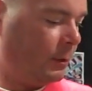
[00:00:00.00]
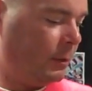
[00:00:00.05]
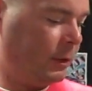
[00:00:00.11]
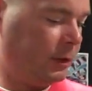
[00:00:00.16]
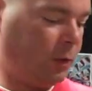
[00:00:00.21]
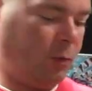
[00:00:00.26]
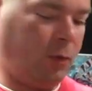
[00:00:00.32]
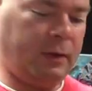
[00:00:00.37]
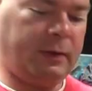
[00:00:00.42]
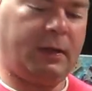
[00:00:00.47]
But
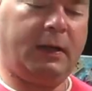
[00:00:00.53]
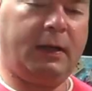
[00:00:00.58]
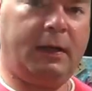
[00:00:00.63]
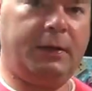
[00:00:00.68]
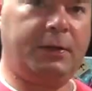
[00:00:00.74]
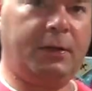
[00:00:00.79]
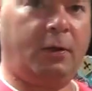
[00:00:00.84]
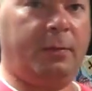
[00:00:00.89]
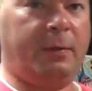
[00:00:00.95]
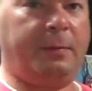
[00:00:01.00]
the one thing
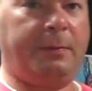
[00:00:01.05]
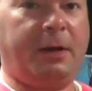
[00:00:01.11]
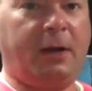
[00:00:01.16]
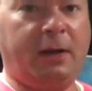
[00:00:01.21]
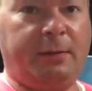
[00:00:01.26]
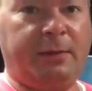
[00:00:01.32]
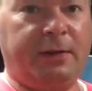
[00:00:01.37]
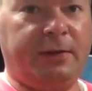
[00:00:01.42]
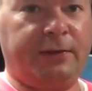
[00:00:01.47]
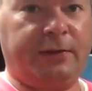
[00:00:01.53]
he told my
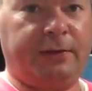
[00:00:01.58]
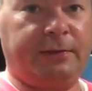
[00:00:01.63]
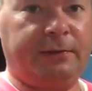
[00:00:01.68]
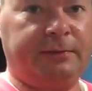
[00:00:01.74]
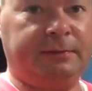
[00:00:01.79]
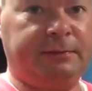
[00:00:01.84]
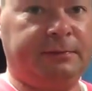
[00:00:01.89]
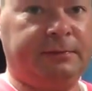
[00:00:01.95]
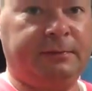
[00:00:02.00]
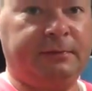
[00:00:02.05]
mom is
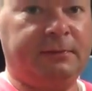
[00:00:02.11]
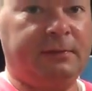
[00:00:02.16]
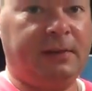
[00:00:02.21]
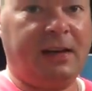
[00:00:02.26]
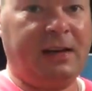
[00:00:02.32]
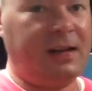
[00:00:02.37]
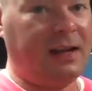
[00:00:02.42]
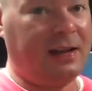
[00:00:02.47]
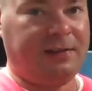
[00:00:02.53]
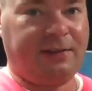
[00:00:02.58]

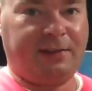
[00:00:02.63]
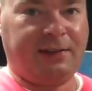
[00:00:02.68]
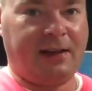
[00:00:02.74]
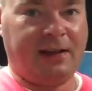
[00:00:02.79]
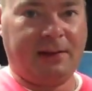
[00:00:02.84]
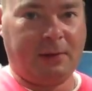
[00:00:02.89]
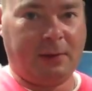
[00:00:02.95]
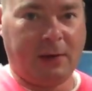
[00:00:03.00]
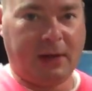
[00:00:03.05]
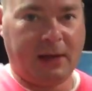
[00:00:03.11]
he can't
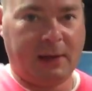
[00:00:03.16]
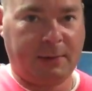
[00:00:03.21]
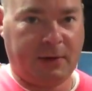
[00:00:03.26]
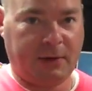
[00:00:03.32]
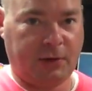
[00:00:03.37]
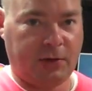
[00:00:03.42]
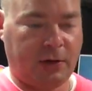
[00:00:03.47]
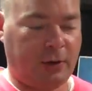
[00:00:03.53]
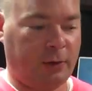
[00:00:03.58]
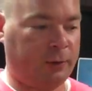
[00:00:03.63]
stand the name of
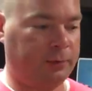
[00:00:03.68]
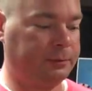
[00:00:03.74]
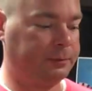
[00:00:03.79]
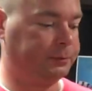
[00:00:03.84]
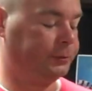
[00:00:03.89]
the show.